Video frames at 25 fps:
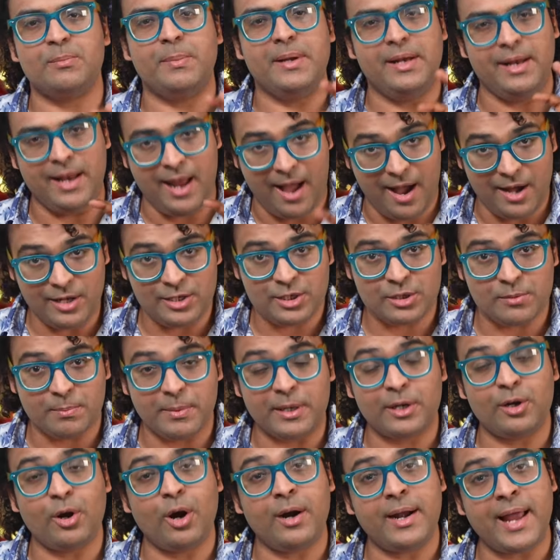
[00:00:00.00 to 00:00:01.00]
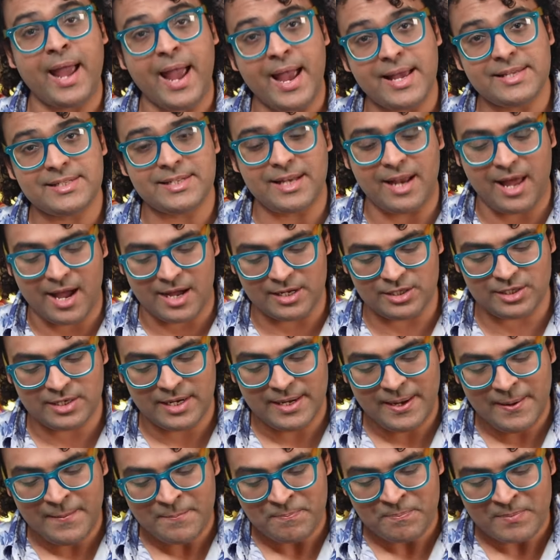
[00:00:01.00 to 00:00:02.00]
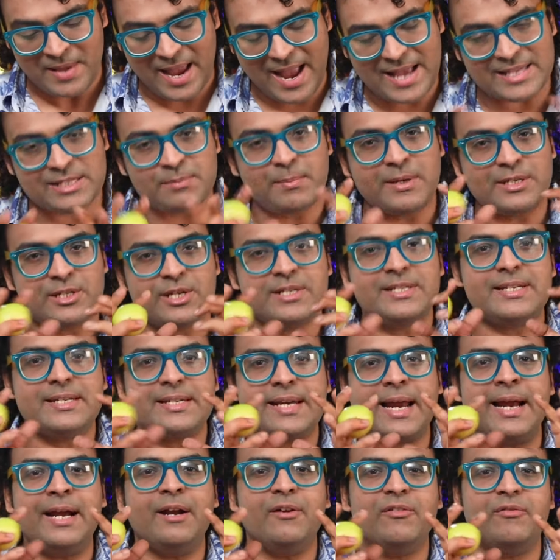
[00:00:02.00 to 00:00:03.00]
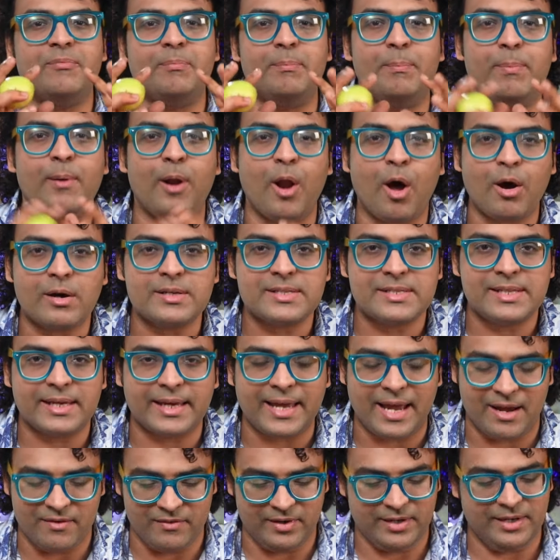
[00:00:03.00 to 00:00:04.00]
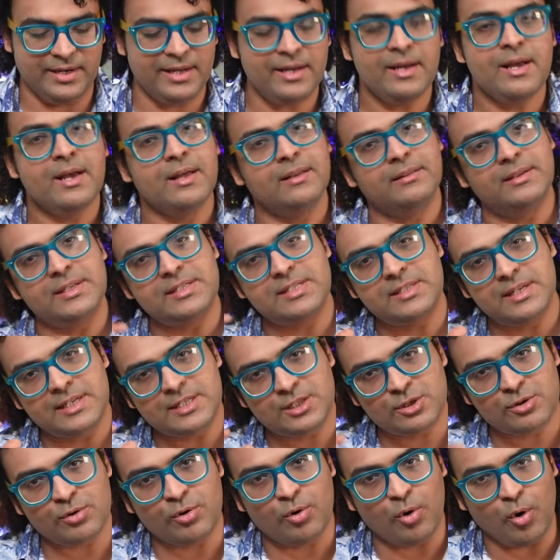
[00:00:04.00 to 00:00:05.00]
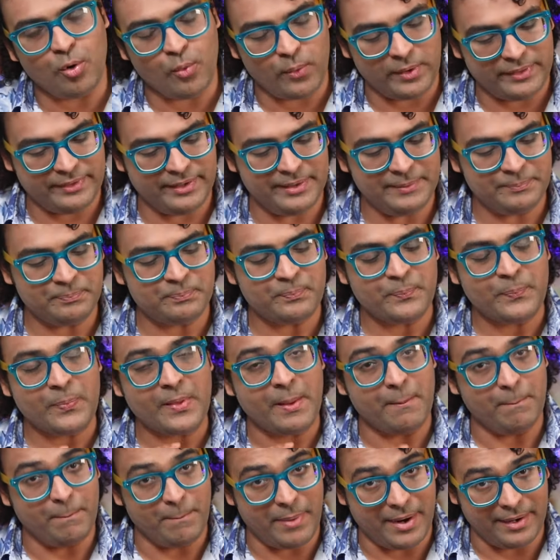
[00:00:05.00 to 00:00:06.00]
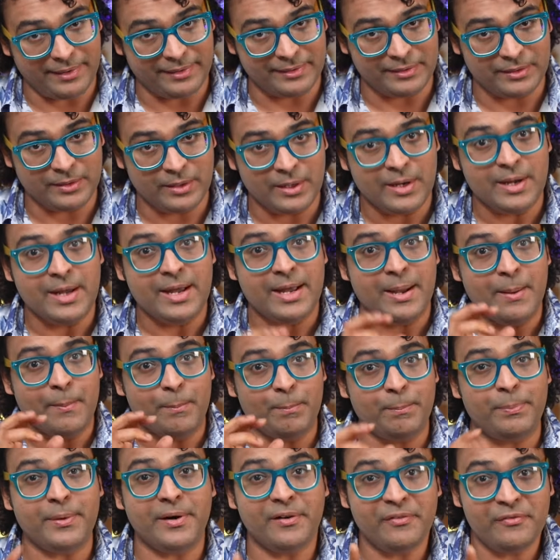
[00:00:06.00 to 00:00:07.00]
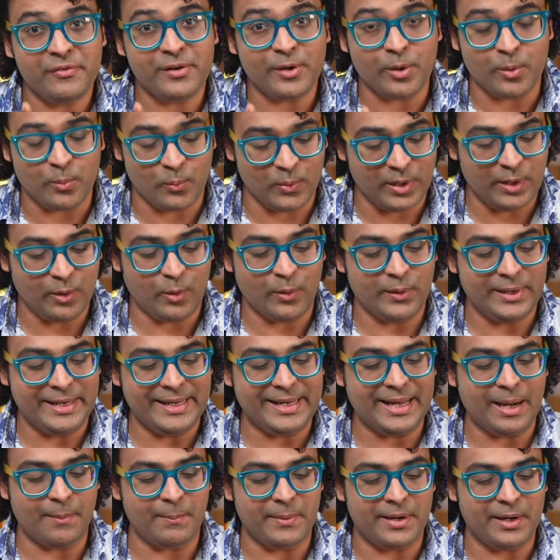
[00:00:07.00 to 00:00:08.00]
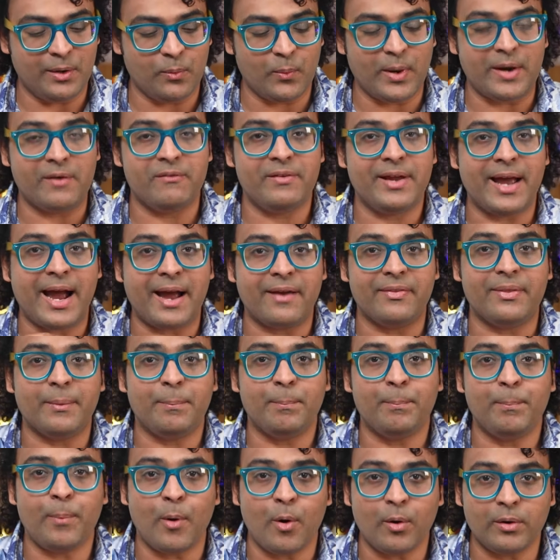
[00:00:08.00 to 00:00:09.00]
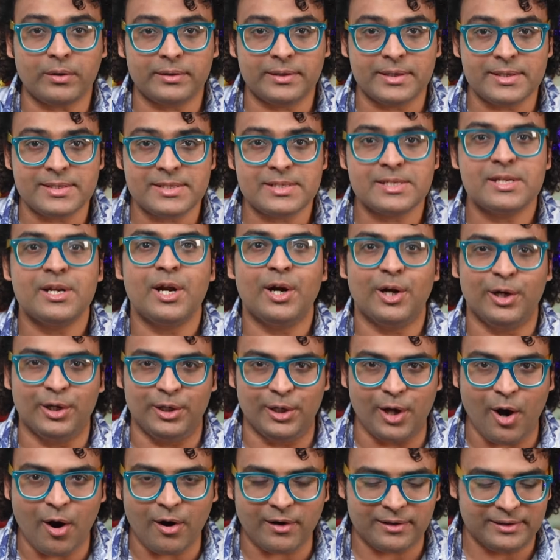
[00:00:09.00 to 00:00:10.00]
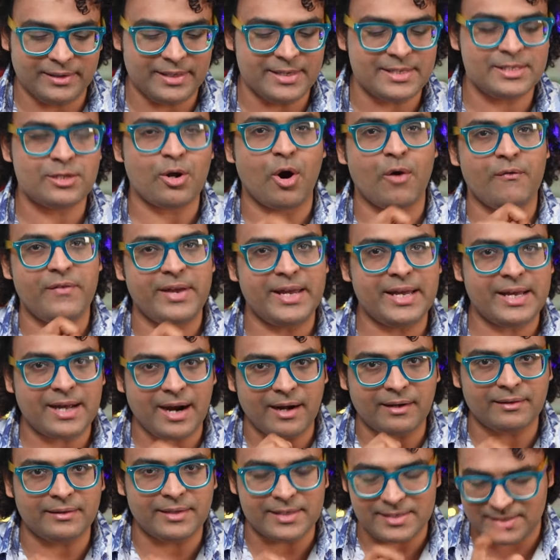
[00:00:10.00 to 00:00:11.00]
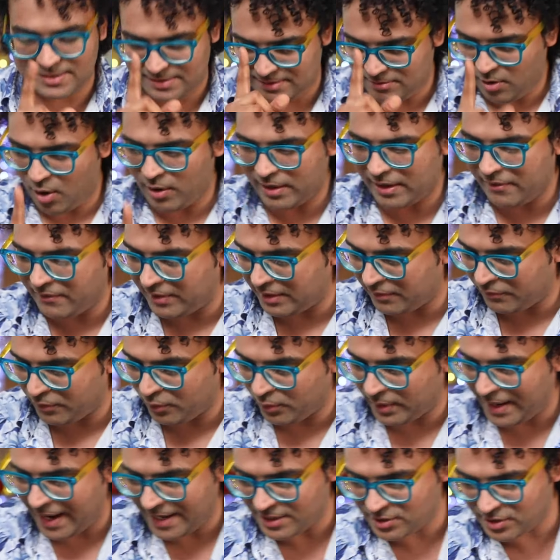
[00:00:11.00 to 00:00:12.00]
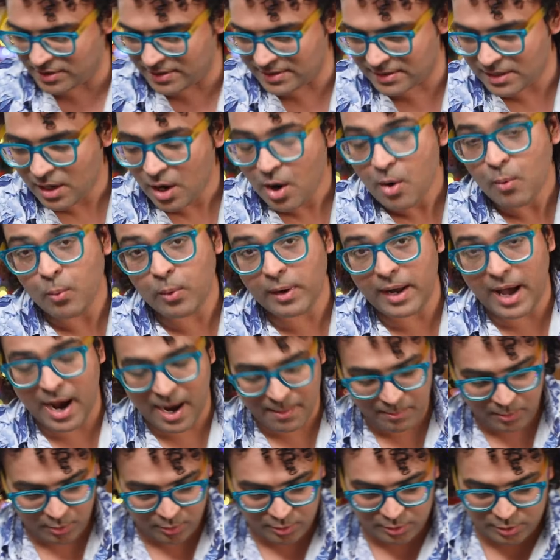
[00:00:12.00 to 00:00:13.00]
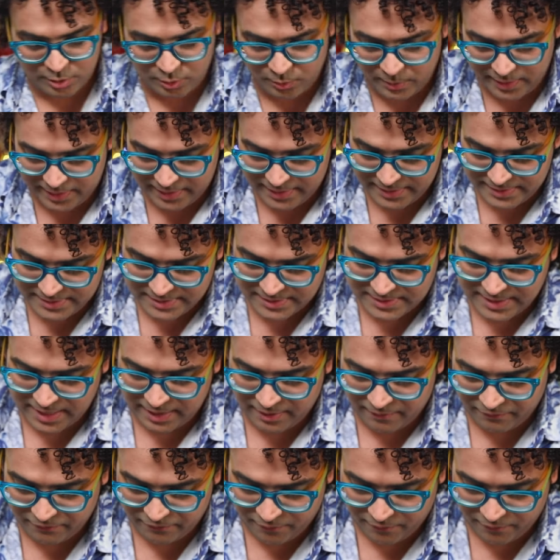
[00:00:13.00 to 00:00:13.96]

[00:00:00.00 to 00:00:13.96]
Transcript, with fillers: to be large, but not as large as much as it kind of blocks the cavity. This needs to go within, but perfume will only come in when we either poke this, dock this, or we cut this or give it a few gashes. What I'm going to do is take a